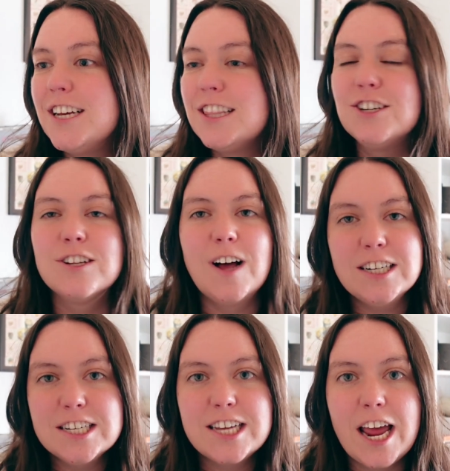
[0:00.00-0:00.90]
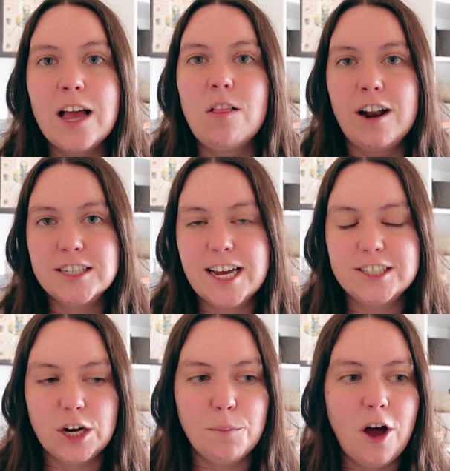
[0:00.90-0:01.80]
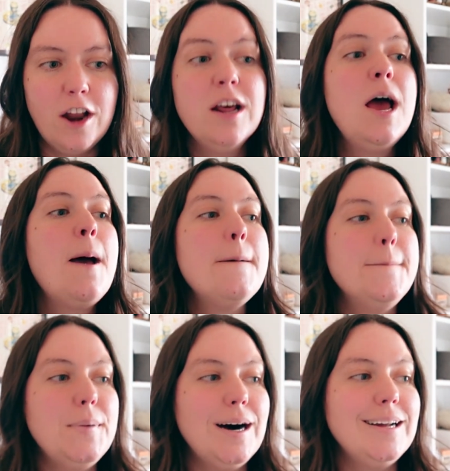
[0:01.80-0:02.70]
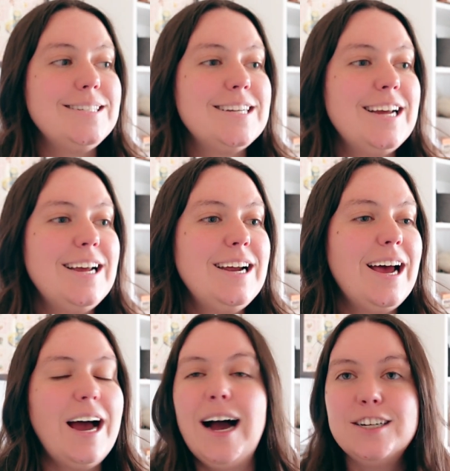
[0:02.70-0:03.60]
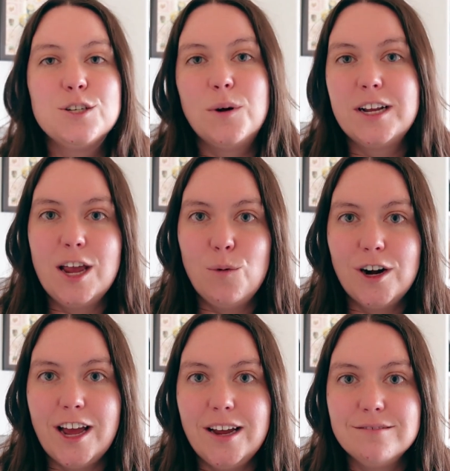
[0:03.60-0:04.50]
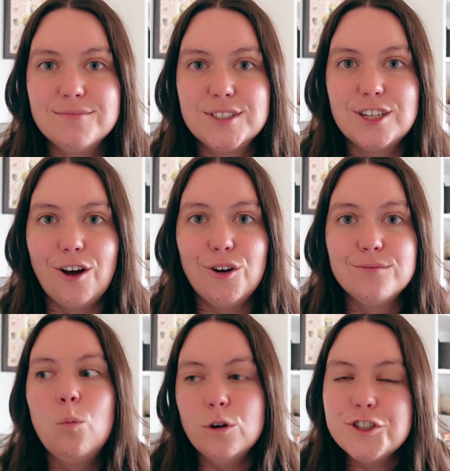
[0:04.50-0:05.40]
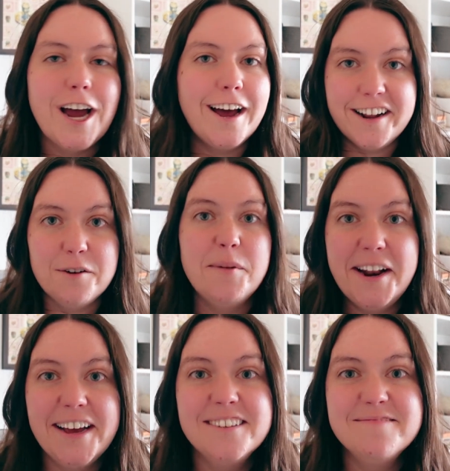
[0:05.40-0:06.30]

like there's a lot to say, a lot to catch up on, but I just want to get working, so we'll chat in a minute.